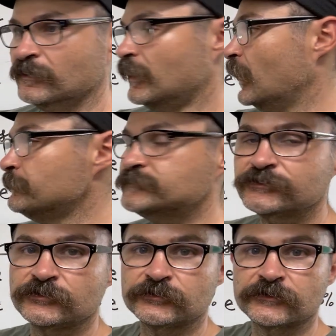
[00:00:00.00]
up
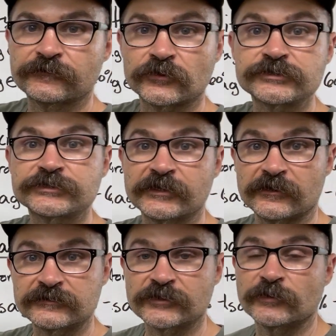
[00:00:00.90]
to the first
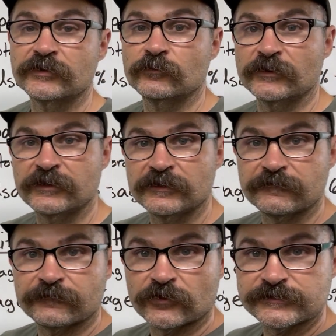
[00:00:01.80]
year. So within the
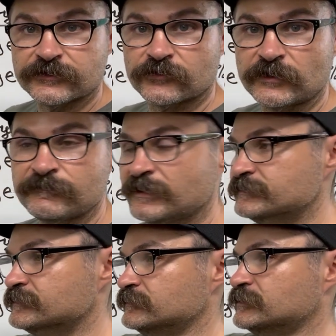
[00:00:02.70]
first 3
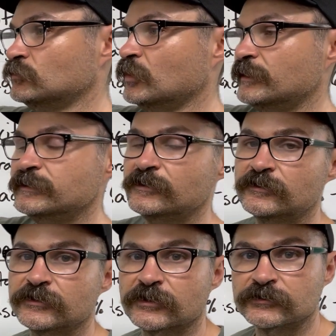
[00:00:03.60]
months to 1
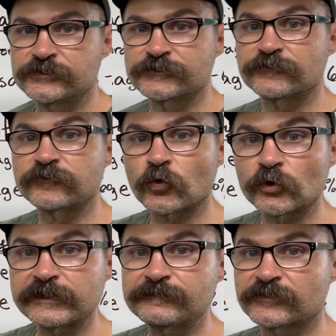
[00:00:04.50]
year, you can lose
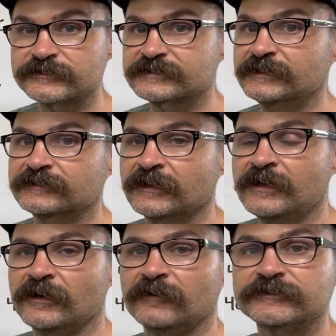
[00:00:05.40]
40%
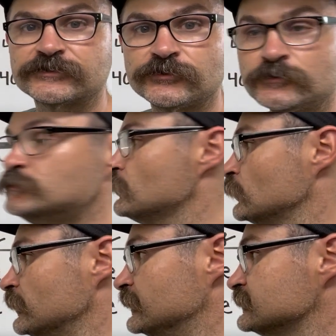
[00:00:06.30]
of its
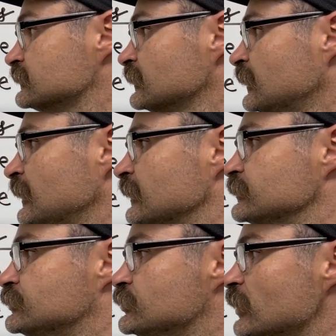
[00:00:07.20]
usefulness
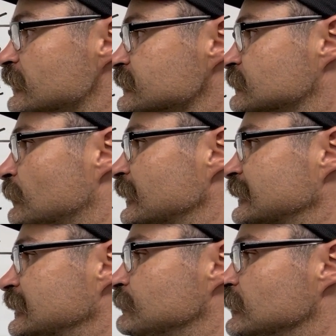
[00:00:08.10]
just by
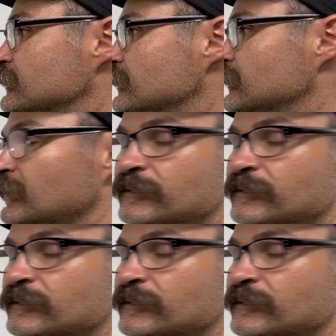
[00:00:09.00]
keeping it in